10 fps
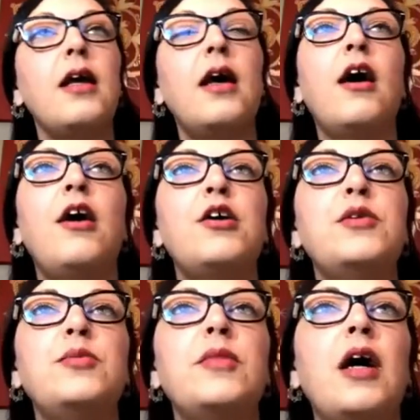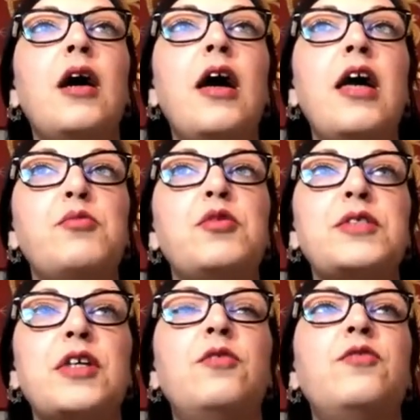I am
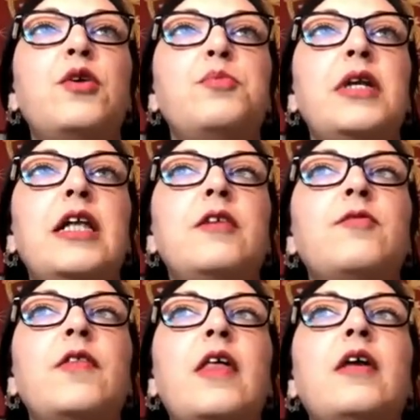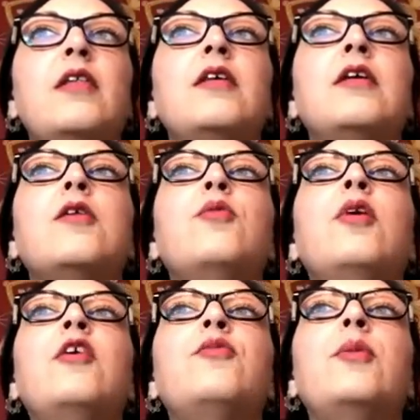also a firm believer that, you know,
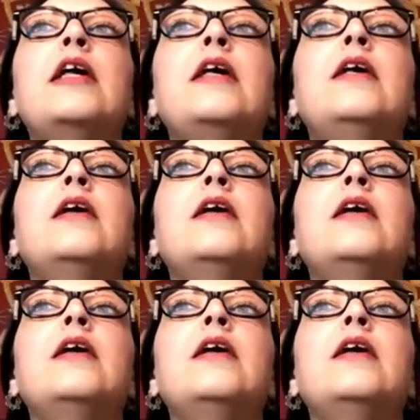if we